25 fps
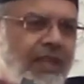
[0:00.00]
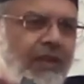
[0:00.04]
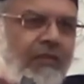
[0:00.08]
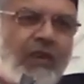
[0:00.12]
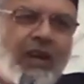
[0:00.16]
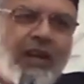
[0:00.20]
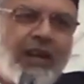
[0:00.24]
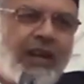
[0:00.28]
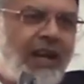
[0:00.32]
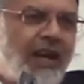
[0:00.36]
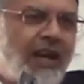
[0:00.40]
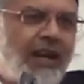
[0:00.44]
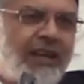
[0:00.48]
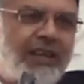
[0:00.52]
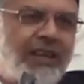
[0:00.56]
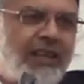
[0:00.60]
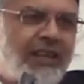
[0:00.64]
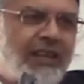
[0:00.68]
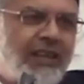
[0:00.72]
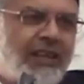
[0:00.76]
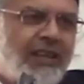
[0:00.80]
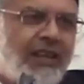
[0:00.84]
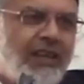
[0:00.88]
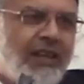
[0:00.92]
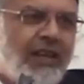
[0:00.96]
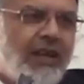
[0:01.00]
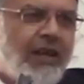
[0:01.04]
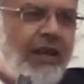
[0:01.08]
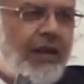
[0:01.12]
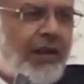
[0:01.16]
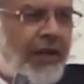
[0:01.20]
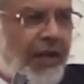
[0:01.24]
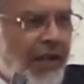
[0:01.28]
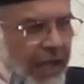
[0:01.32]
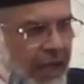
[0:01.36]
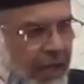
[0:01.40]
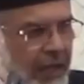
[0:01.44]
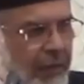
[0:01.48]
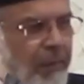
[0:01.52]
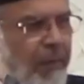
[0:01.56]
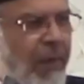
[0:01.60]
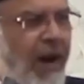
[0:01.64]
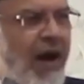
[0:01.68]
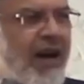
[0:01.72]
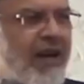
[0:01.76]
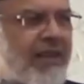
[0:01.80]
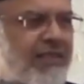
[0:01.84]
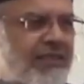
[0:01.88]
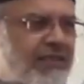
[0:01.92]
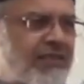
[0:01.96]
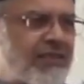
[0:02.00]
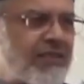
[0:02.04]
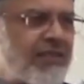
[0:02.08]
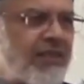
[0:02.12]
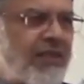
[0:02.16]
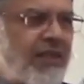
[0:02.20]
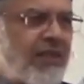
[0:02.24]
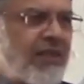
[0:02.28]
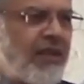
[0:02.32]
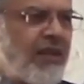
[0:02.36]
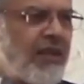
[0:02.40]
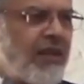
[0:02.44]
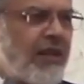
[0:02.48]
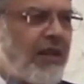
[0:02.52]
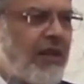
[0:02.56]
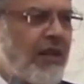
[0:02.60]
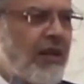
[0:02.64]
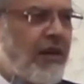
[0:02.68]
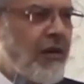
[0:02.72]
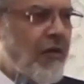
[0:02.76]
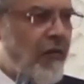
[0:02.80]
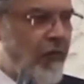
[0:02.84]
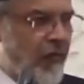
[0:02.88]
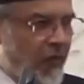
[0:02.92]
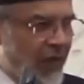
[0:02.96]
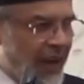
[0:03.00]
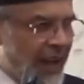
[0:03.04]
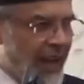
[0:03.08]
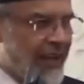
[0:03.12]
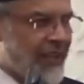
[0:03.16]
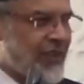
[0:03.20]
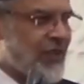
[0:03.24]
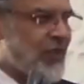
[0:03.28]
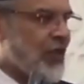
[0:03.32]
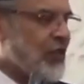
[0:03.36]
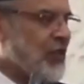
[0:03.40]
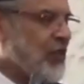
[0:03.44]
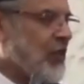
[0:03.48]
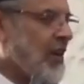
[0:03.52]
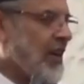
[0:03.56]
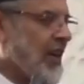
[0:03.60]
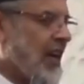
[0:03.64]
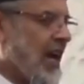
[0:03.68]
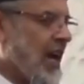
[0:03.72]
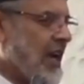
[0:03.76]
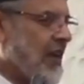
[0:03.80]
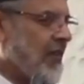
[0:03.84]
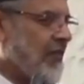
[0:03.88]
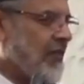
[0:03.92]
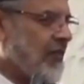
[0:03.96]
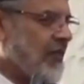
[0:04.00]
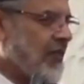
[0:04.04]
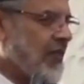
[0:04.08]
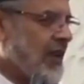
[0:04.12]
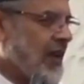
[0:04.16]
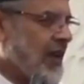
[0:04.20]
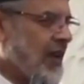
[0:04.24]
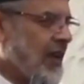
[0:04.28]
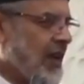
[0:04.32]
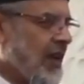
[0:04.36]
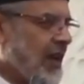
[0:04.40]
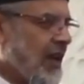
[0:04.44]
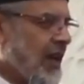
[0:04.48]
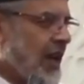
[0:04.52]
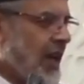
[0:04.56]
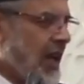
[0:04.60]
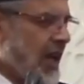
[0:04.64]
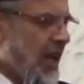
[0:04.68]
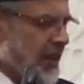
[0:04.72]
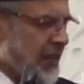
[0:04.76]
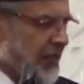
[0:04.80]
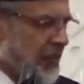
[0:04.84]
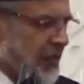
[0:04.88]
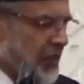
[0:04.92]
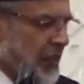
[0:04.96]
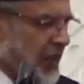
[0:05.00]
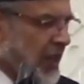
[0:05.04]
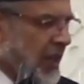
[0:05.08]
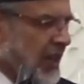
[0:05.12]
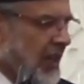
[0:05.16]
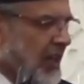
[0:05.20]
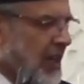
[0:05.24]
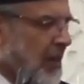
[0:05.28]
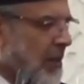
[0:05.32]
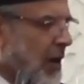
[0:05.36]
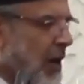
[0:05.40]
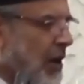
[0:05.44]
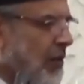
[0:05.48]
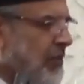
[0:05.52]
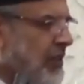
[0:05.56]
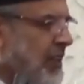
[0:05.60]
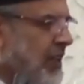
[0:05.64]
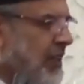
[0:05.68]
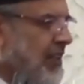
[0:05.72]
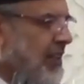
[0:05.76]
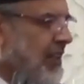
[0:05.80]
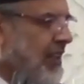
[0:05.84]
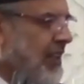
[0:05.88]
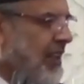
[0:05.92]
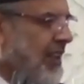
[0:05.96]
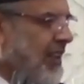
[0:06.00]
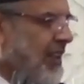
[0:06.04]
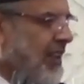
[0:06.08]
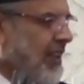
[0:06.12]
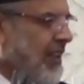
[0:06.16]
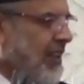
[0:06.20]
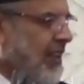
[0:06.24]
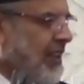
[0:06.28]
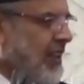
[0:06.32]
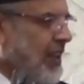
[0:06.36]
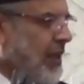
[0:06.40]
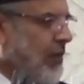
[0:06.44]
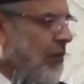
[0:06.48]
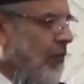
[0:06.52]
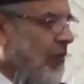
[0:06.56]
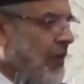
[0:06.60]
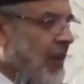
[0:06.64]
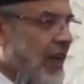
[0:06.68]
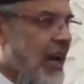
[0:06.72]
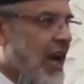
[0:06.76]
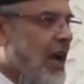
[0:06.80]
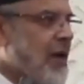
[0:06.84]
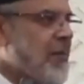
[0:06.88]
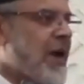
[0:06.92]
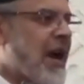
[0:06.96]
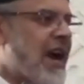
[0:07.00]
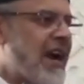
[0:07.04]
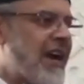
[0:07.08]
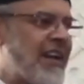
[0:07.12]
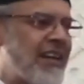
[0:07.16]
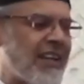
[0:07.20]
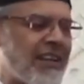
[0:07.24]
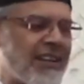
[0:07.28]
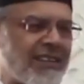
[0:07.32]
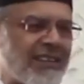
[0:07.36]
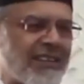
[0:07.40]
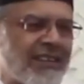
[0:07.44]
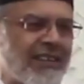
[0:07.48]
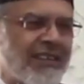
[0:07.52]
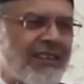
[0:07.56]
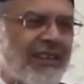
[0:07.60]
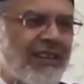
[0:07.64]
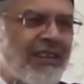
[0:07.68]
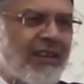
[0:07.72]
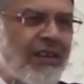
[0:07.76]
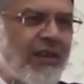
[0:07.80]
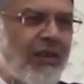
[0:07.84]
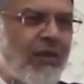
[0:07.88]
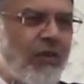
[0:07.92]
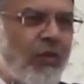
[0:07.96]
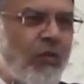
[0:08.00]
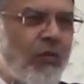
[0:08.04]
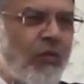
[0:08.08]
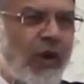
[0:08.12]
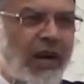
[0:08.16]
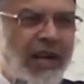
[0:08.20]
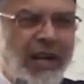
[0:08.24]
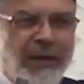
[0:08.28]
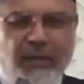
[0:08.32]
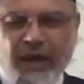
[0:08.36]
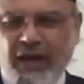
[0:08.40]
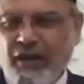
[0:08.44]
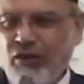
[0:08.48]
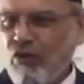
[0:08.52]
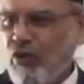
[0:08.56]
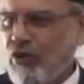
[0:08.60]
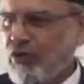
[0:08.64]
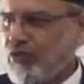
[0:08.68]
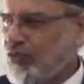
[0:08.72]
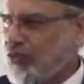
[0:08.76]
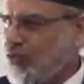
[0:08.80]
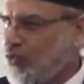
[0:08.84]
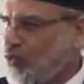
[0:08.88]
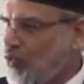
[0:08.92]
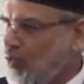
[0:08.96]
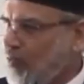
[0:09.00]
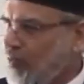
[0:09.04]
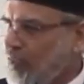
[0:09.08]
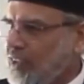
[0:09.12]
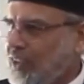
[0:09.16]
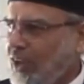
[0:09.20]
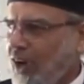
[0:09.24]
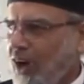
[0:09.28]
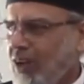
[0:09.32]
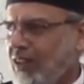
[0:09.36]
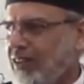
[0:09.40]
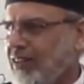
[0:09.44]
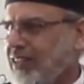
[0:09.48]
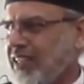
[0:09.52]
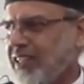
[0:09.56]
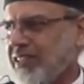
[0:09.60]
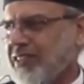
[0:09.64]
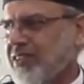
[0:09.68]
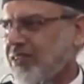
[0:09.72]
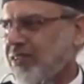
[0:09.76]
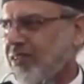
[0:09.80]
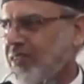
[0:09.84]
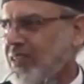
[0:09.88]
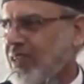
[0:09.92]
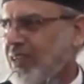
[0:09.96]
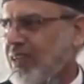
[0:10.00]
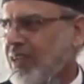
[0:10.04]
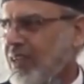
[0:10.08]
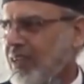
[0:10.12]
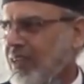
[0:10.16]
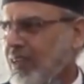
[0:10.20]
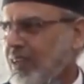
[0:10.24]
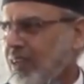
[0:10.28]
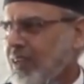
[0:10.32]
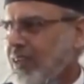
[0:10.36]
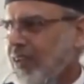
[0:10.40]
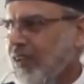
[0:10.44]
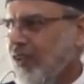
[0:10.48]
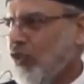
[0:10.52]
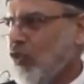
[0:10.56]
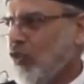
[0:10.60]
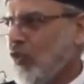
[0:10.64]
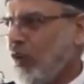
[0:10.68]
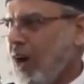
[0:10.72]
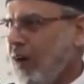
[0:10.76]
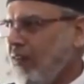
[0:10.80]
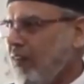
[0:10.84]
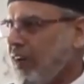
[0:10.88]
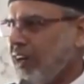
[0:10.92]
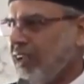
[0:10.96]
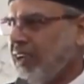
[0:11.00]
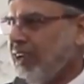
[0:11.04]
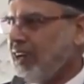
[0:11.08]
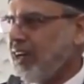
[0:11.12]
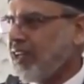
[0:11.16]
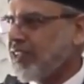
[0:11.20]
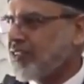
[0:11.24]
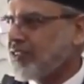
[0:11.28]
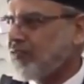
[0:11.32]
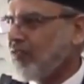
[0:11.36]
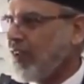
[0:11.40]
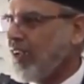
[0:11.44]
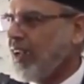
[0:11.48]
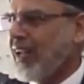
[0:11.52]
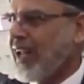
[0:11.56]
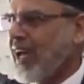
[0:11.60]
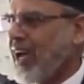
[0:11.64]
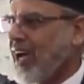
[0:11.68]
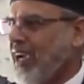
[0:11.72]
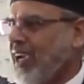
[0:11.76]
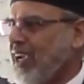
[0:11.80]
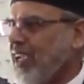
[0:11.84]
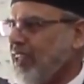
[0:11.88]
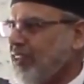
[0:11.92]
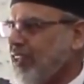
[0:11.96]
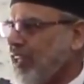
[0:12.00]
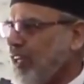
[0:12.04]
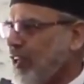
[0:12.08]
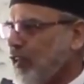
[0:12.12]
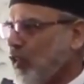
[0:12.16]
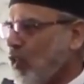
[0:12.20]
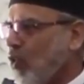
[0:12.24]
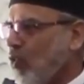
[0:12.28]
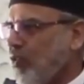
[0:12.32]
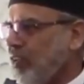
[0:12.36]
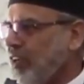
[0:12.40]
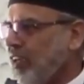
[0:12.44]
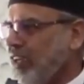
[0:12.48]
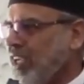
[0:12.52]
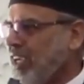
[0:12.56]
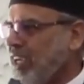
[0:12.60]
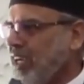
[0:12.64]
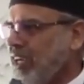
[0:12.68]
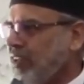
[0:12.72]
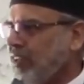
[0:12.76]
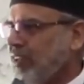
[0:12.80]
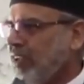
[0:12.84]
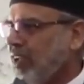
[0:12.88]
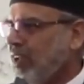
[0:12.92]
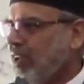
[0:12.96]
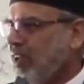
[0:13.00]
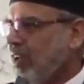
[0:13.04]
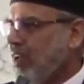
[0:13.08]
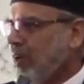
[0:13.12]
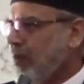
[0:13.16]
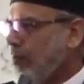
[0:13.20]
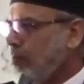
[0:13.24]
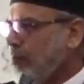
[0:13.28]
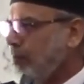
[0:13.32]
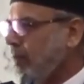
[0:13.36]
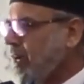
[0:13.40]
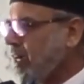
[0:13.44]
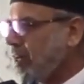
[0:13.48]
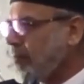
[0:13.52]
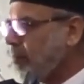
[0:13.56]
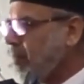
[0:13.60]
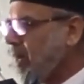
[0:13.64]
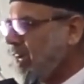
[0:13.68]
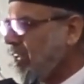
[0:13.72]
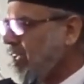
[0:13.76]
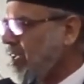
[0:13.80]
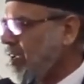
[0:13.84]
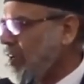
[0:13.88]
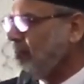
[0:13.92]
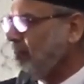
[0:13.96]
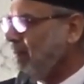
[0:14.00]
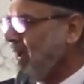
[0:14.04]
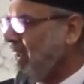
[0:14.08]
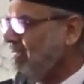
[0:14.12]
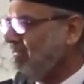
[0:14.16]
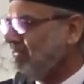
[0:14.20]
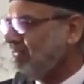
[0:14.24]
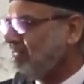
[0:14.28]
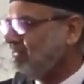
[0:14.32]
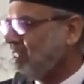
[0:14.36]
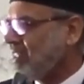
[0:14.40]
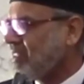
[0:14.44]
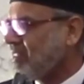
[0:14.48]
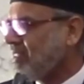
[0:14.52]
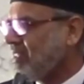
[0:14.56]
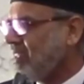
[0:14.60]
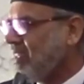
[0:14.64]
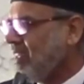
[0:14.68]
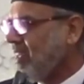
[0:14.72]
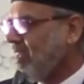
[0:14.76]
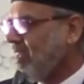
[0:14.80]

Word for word: Wallahi, take pause, reflect on your life, and think about it, that where I'm heading. What am I going to do with all this? You know, our kids, wallahi, they don't need big money balances.